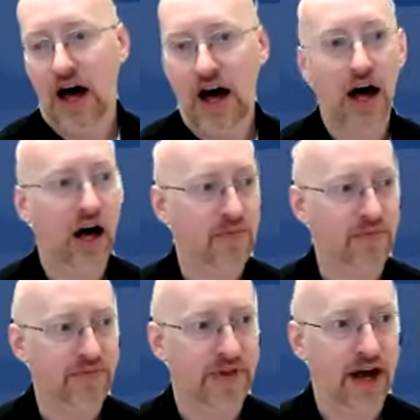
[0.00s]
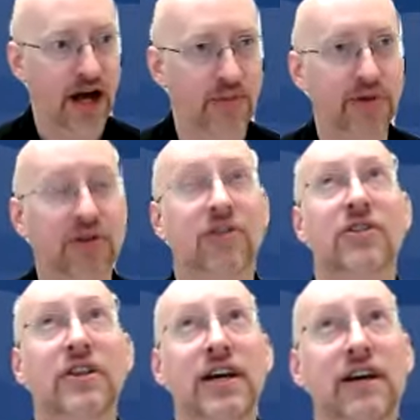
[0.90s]
I
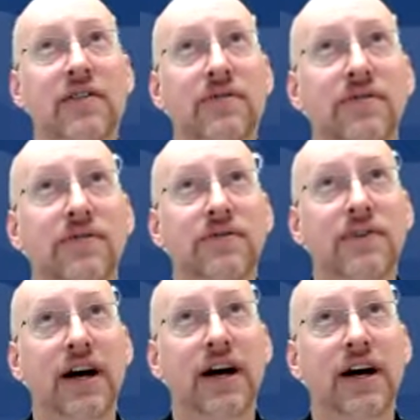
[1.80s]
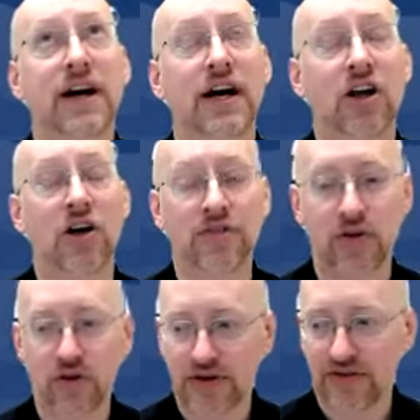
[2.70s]
believe it
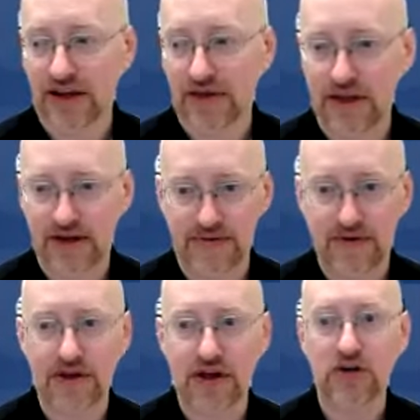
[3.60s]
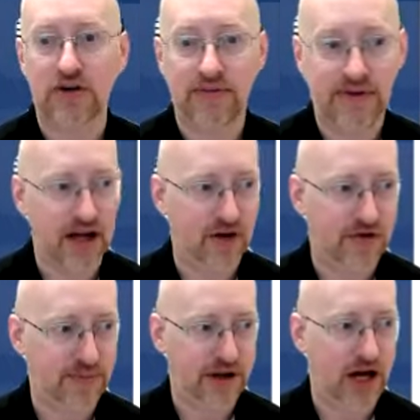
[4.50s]
also looks at if you've included
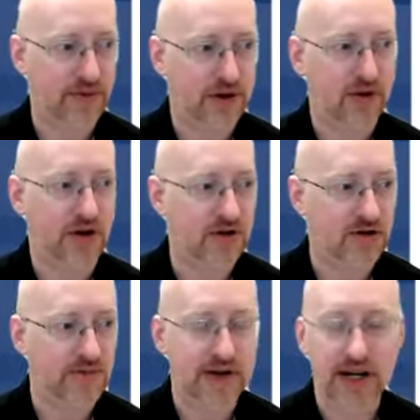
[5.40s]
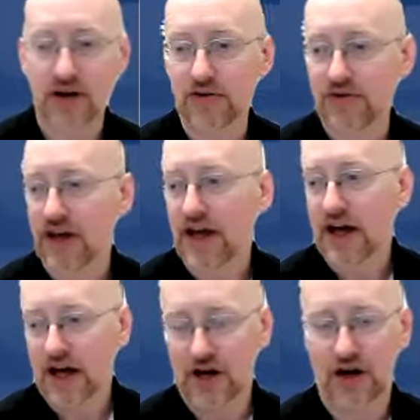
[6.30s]
videos, Panopto or YouTube videos.
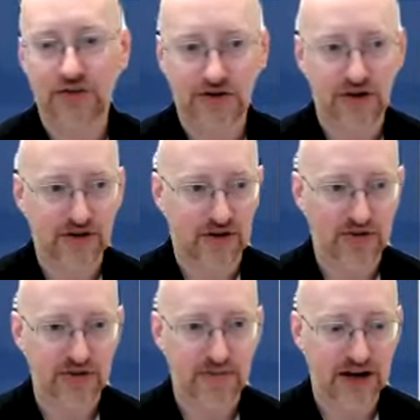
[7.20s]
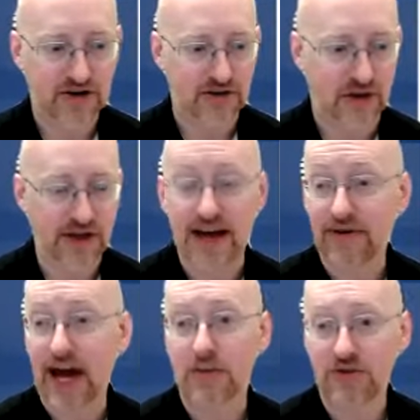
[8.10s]
It also checks those to make sure that they have
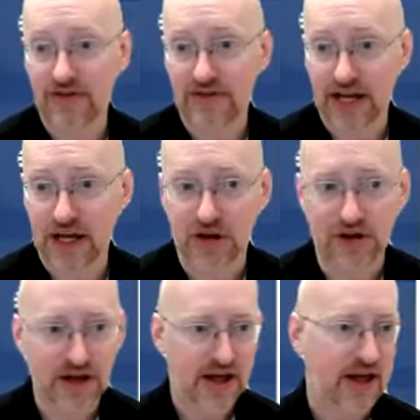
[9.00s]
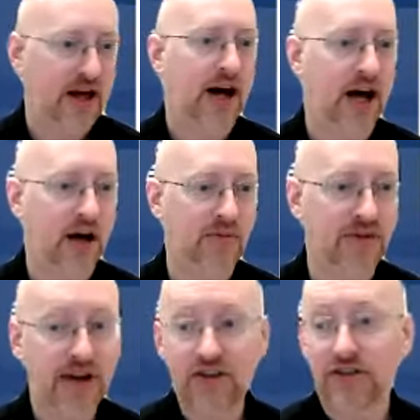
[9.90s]
captions enabled.
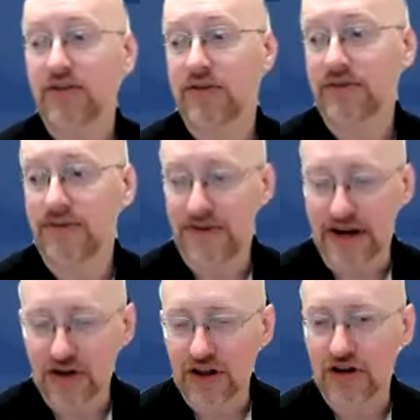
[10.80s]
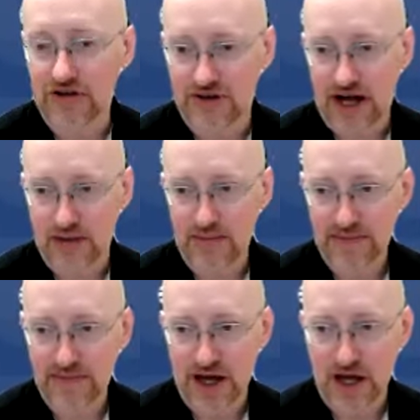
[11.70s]
So it actually does a fairly good job.
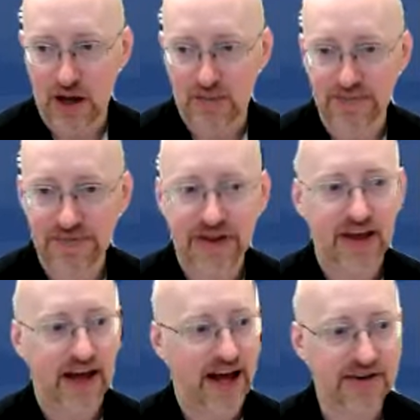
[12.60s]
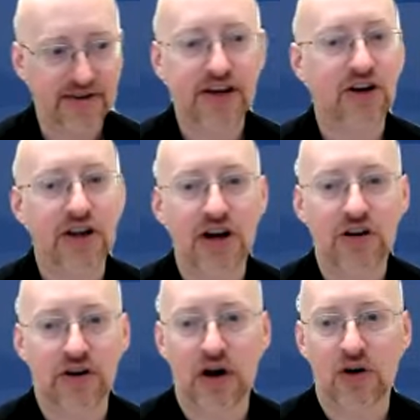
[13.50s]
As I said
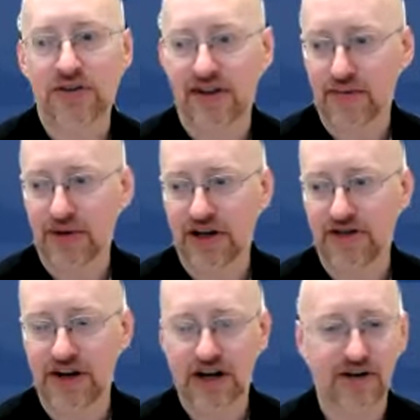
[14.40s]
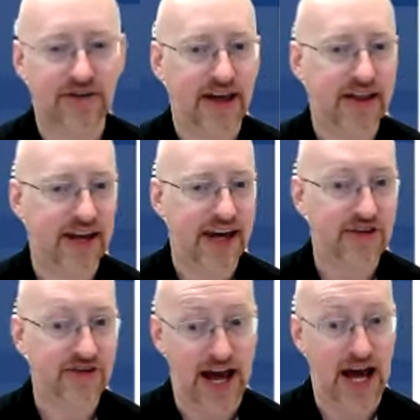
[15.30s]
earlier, no accessibility checker is likely to
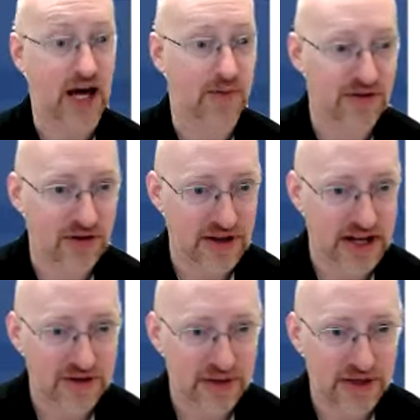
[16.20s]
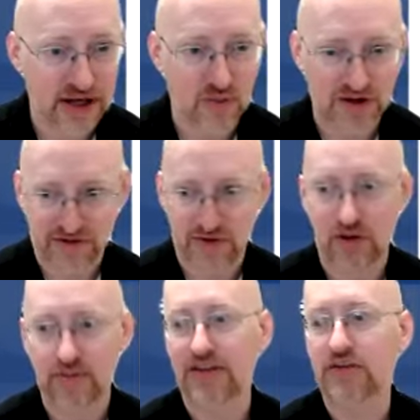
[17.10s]
catch absolutely everything. We just do
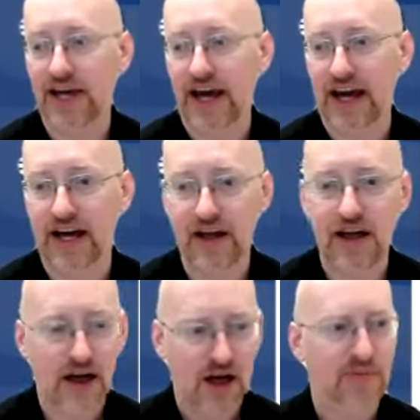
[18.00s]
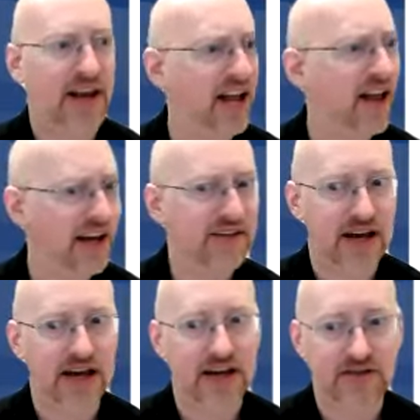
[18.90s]
the best we can. But Ally
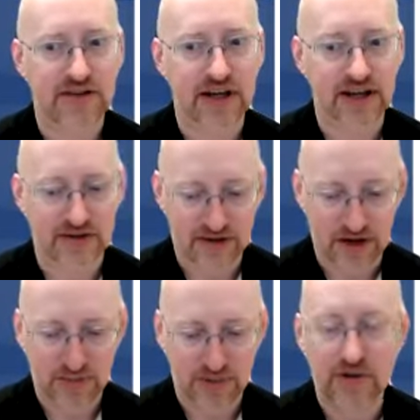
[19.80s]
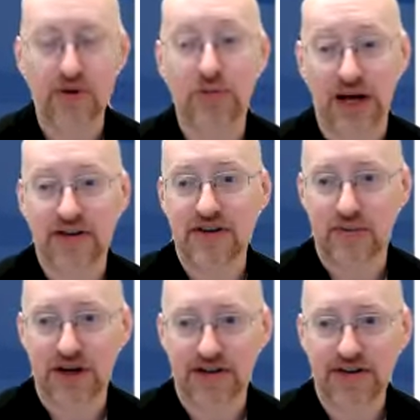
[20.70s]
is pretty robust
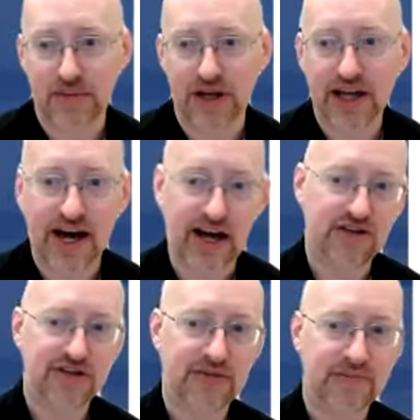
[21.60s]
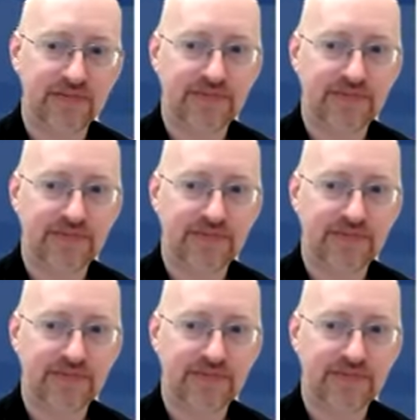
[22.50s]
in what it's able to catch.